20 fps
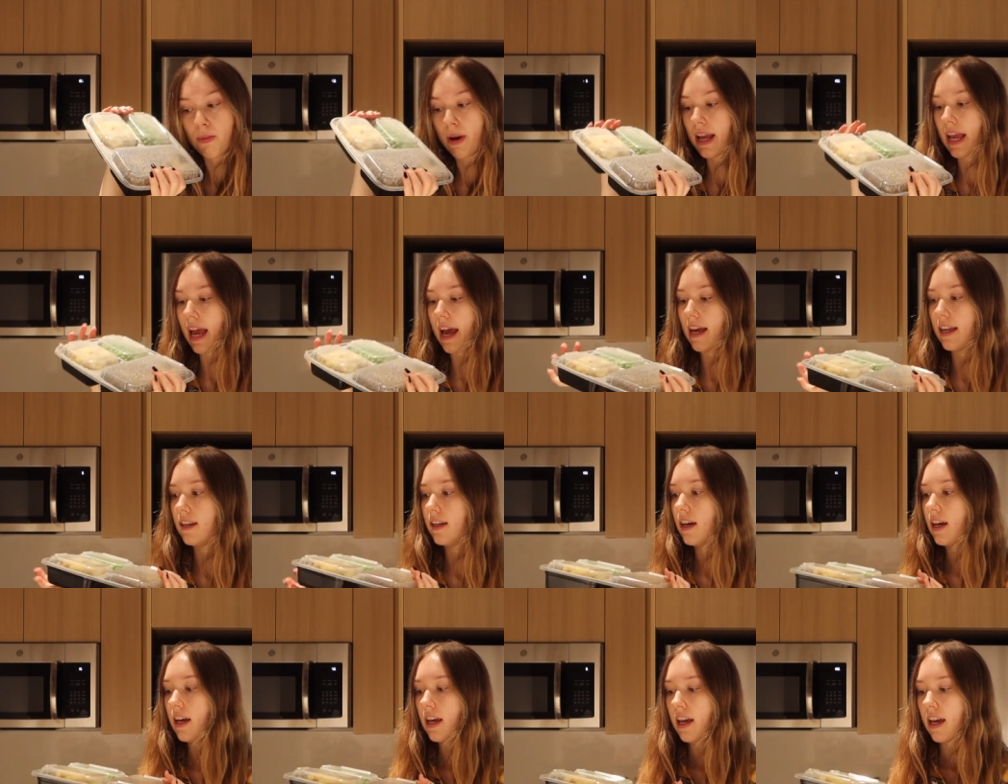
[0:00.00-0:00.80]
to my
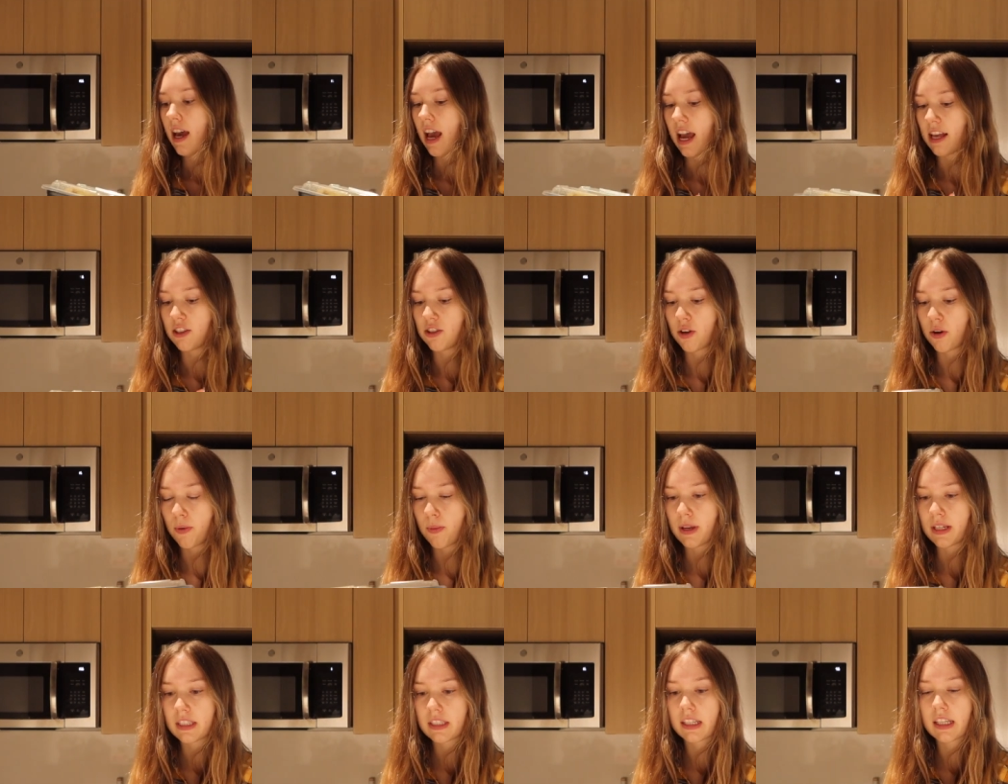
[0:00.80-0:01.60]
head. And so it
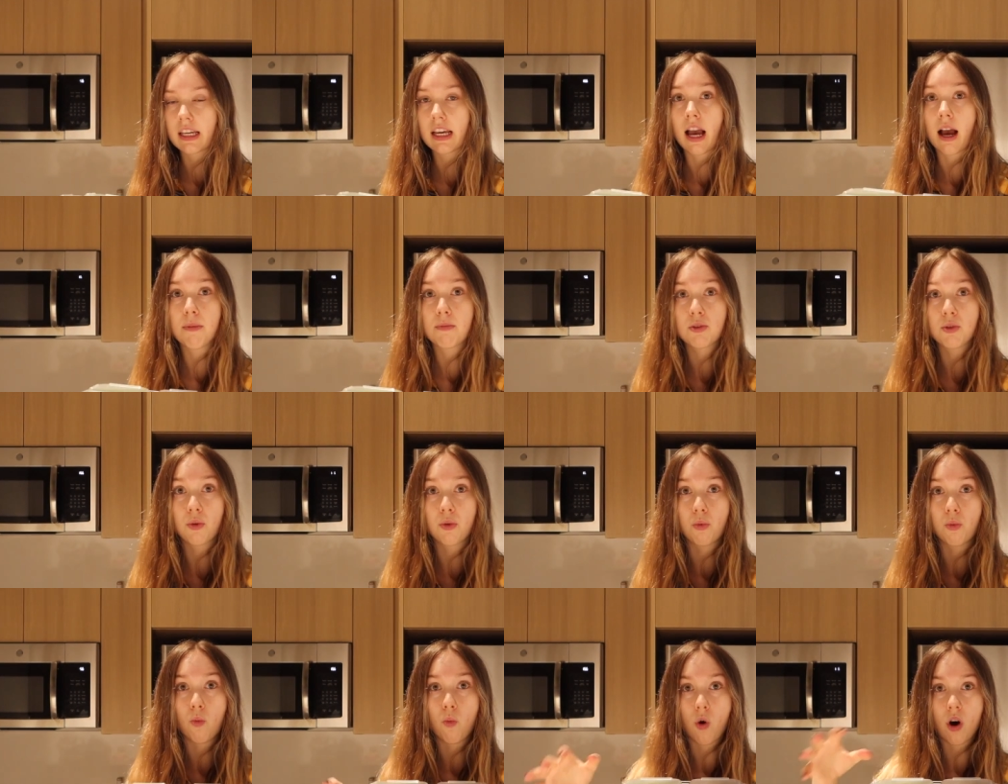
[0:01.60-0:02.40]
basically comes
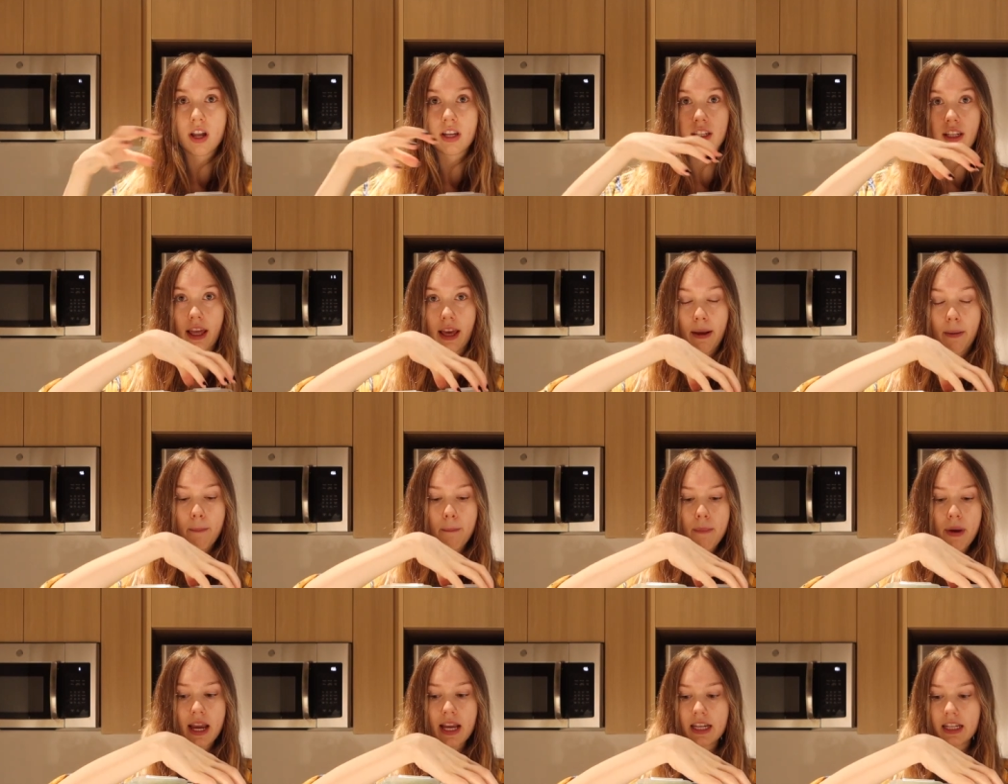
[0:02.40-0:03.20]
with one like
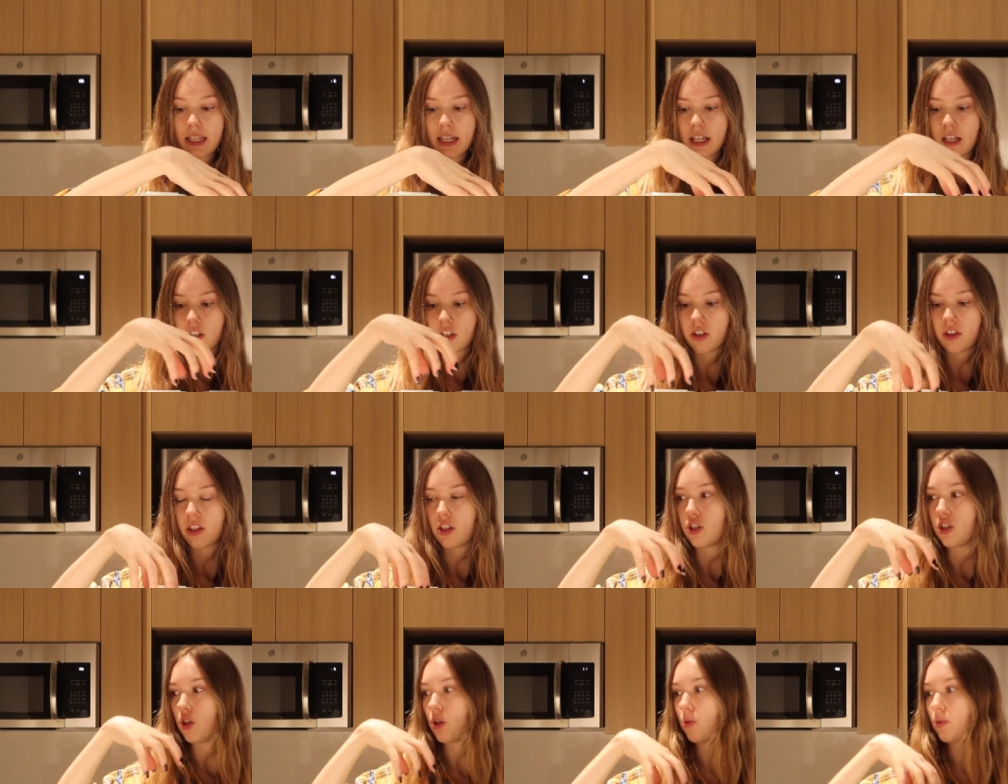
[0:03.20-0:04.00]
main dish and
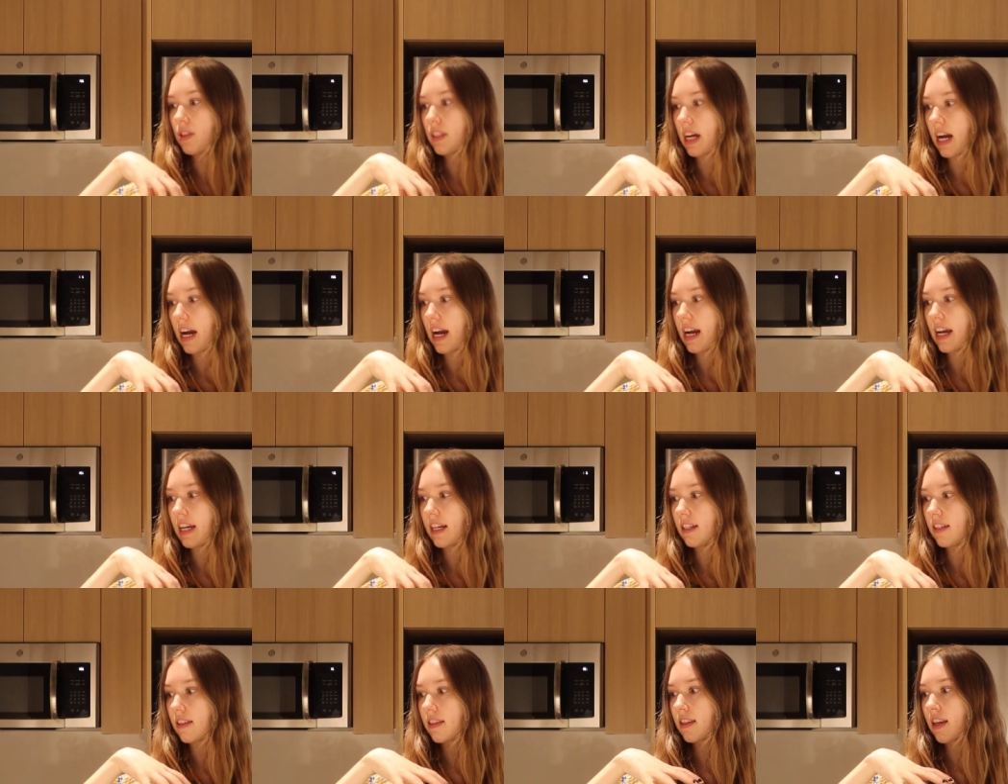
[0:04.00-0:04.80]
then two
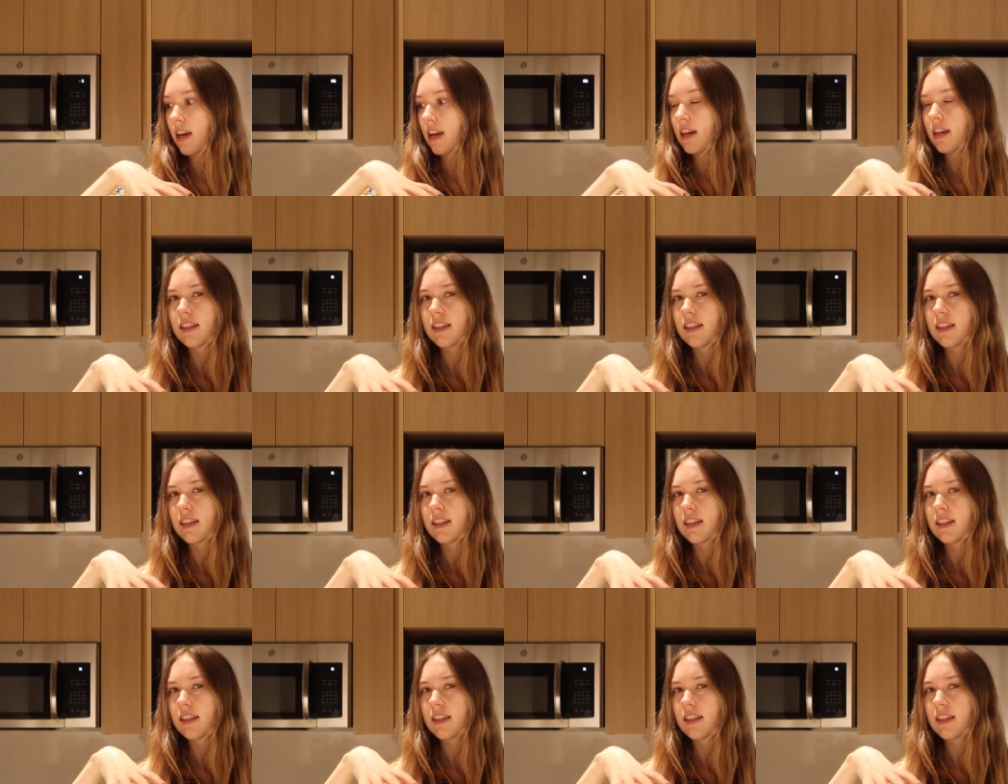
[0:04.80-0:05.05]
sides